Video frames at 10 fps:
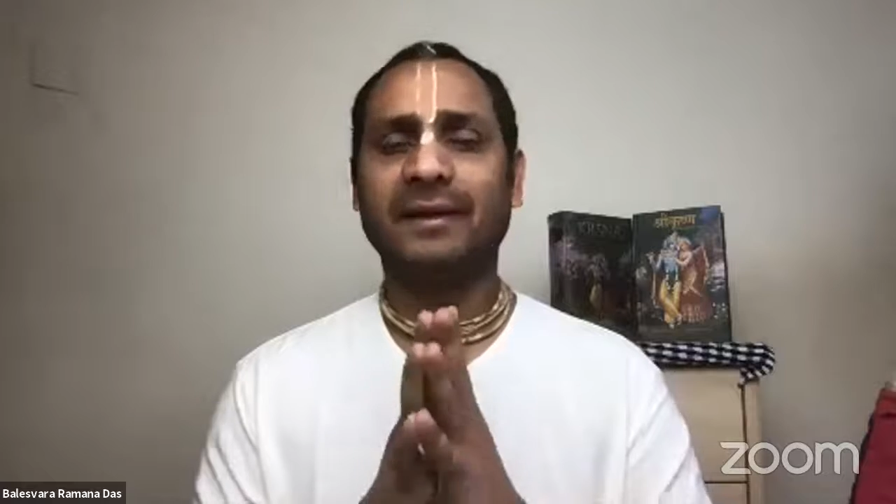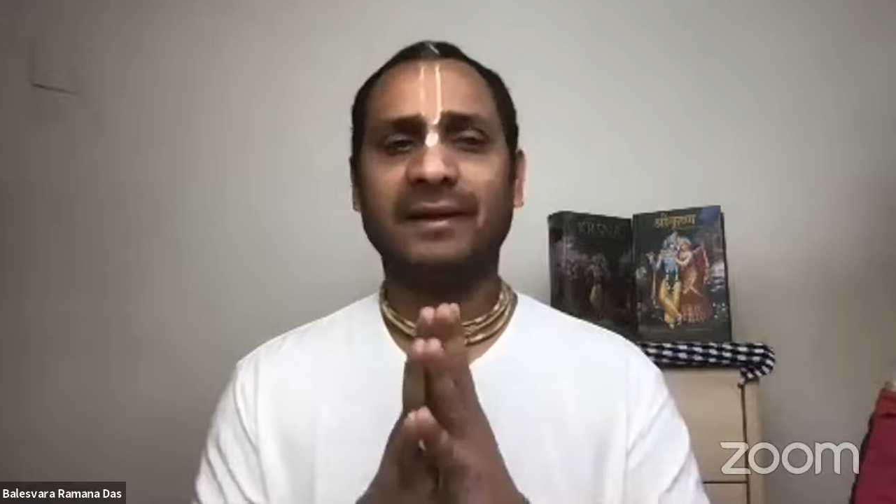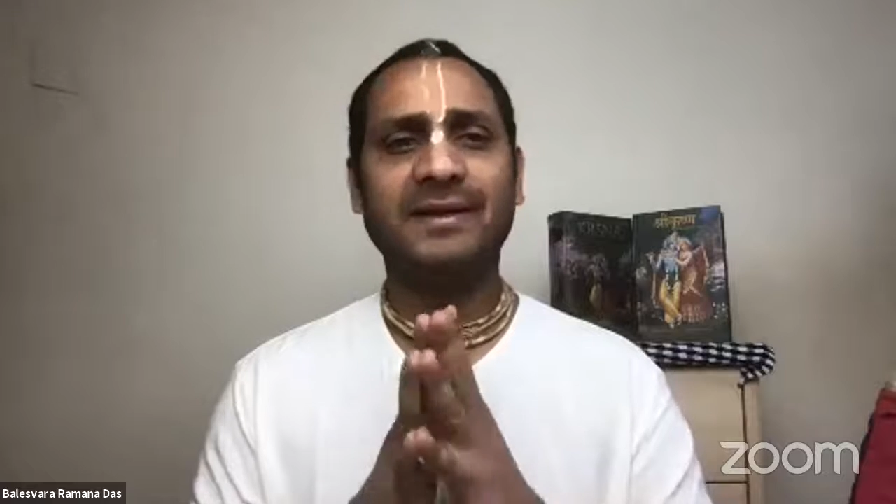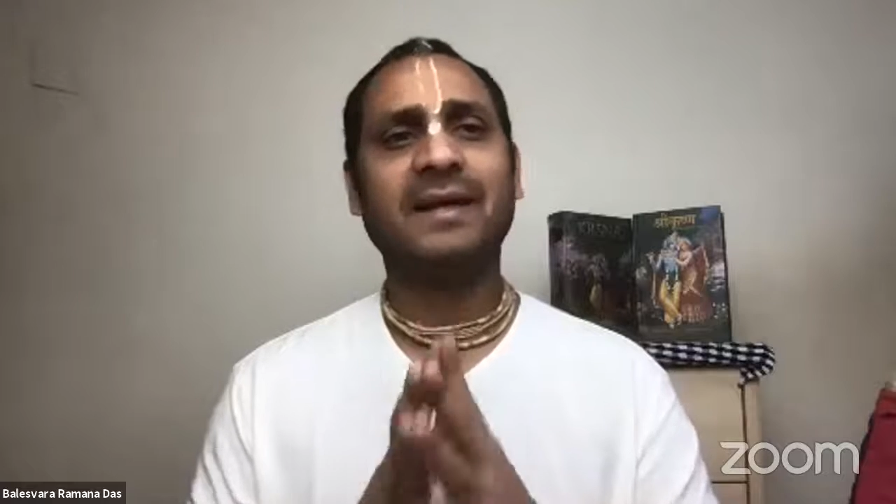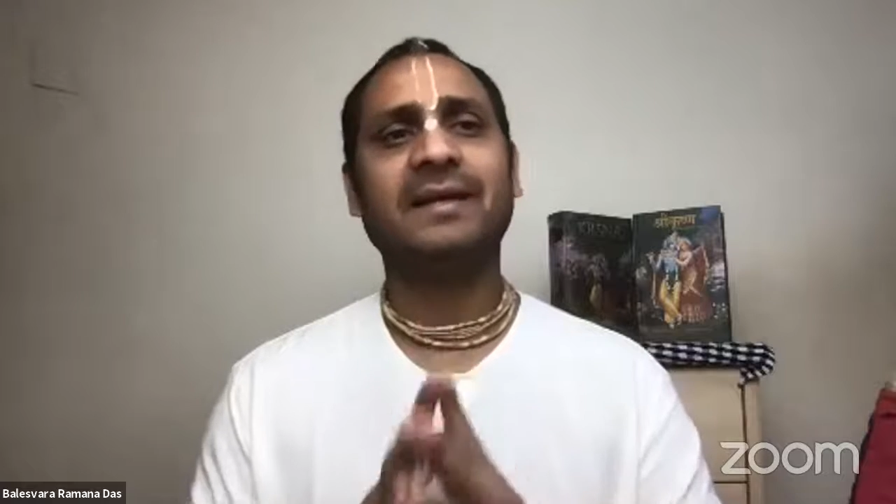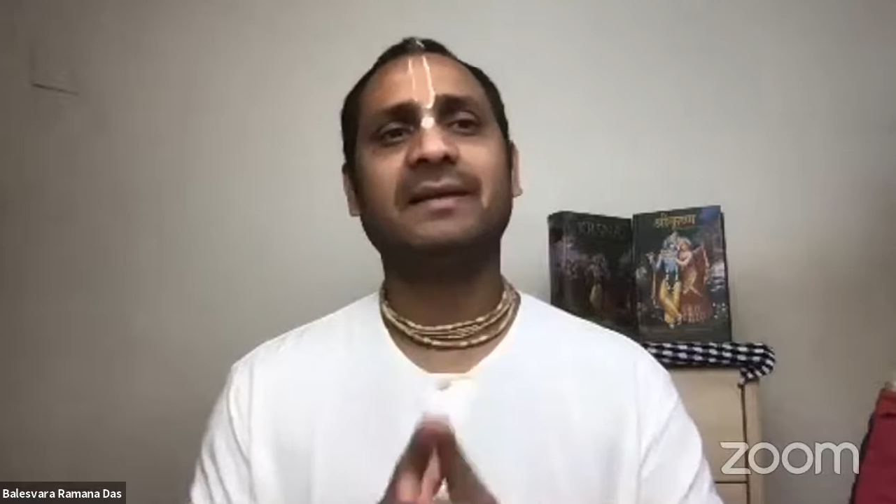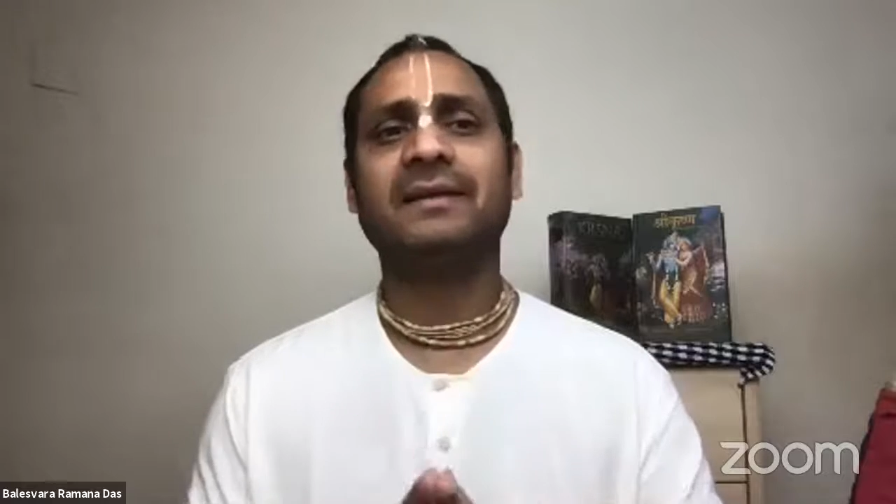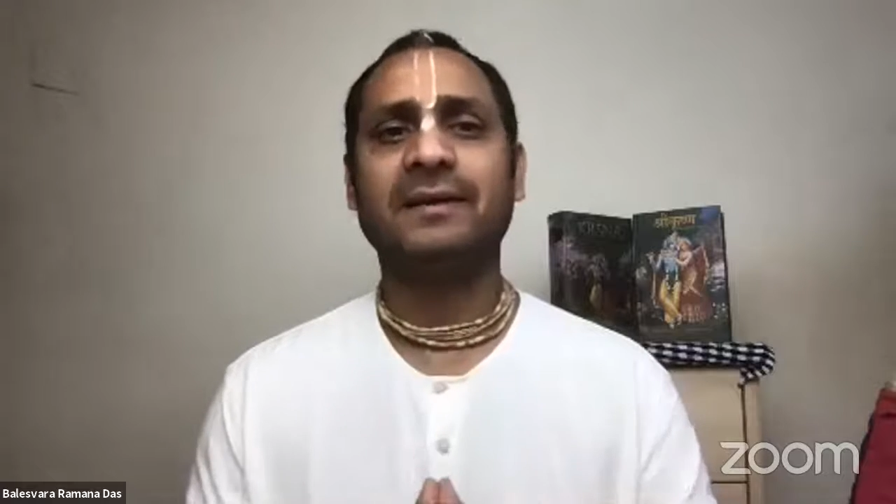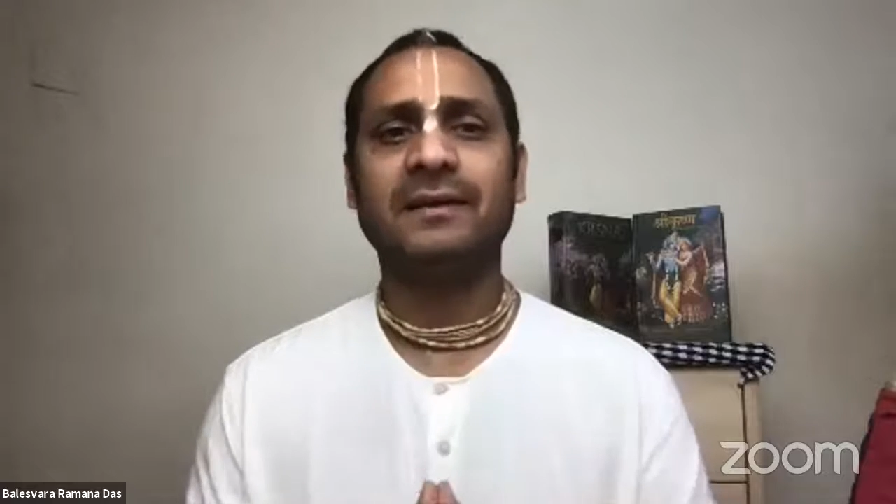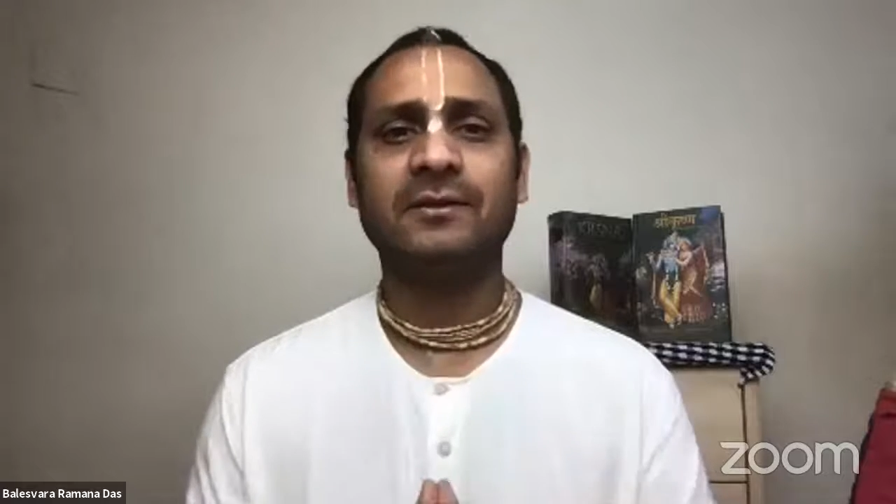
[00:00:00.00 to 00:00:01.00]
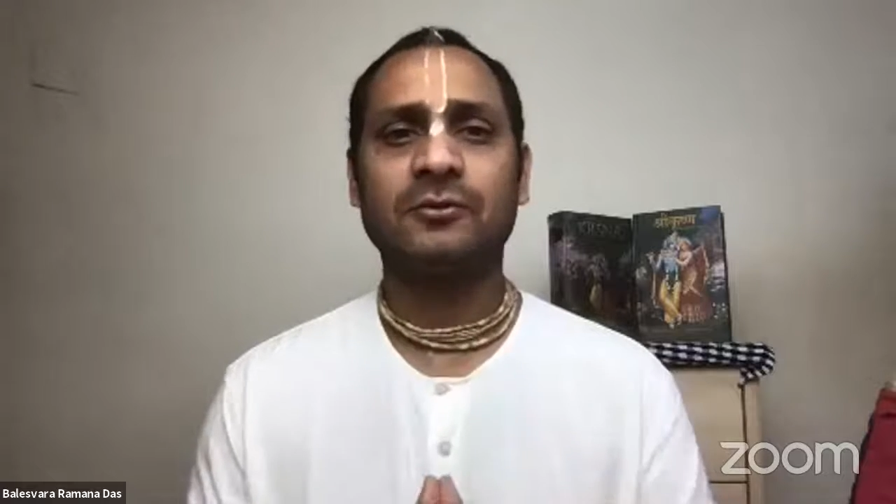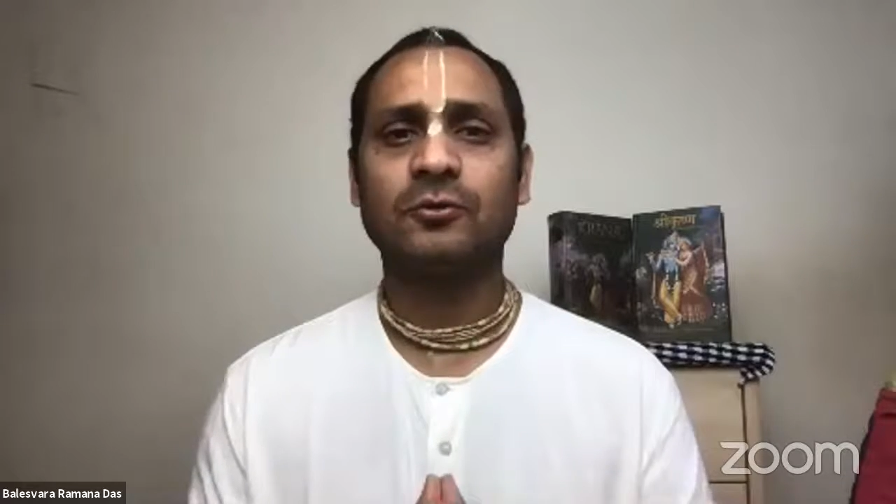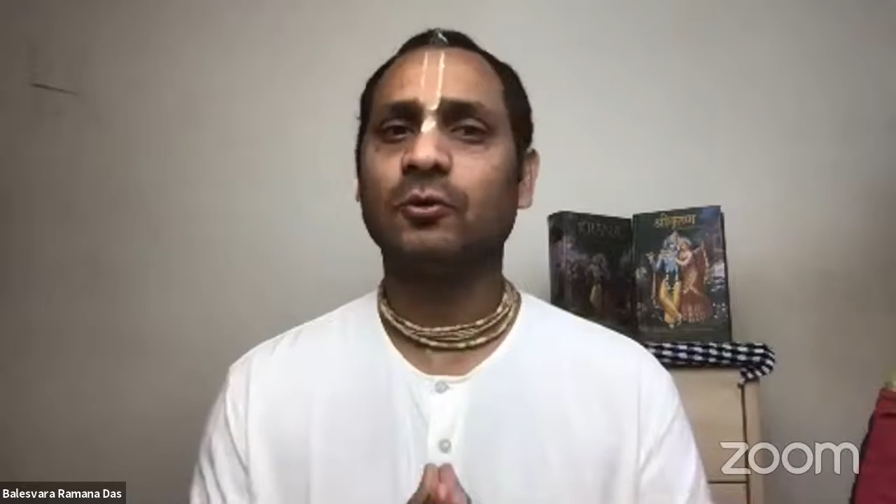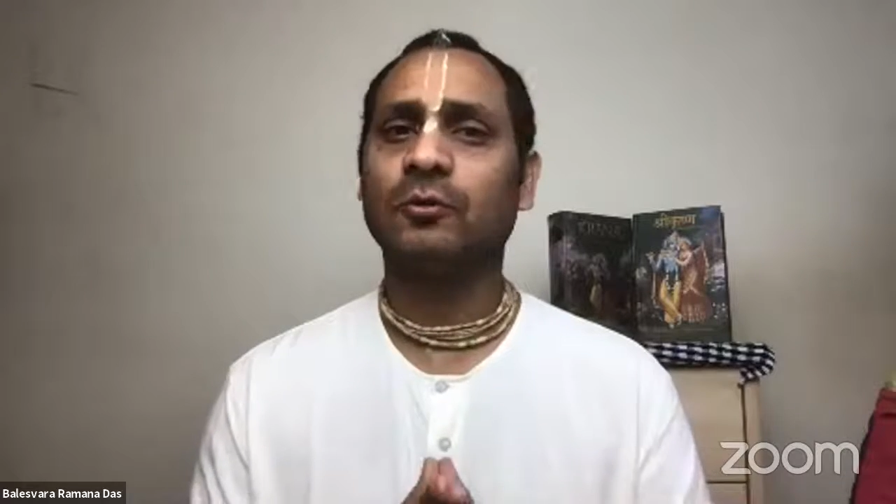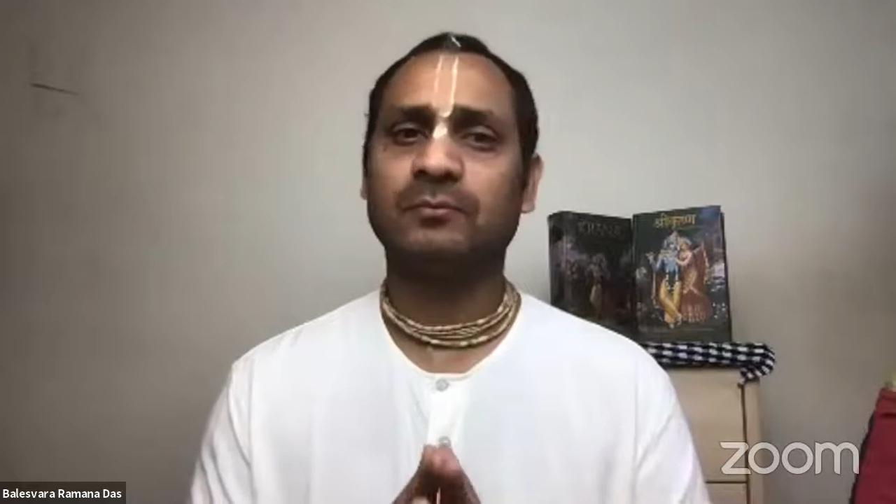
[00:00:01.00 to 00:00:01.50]
eradicated.
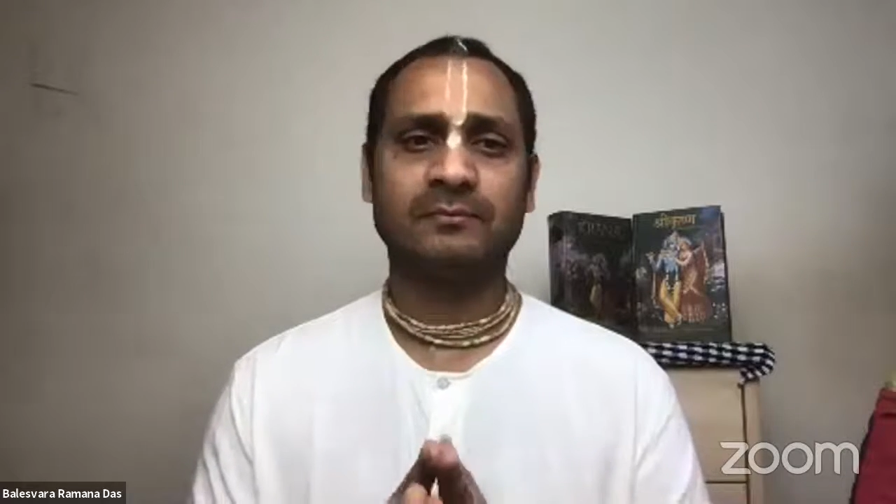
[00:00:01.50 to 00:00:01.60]
So,